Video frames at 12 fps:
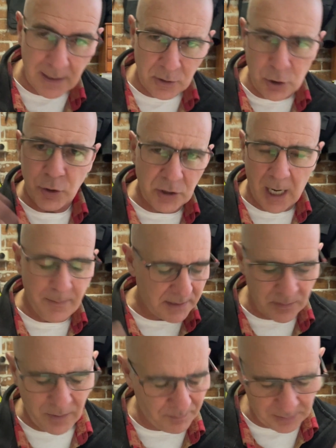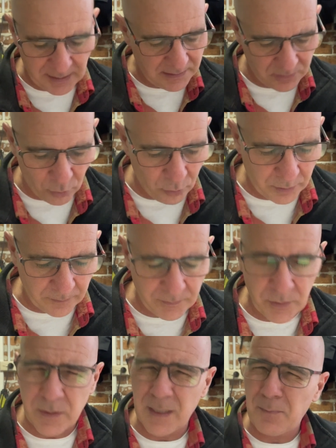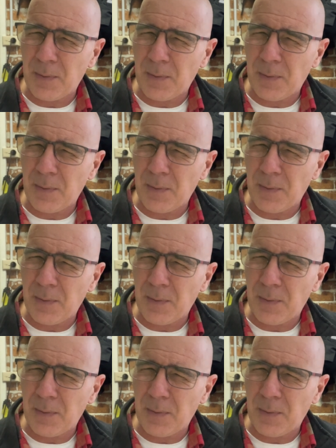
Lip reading: Two Simons in one place, all confusing.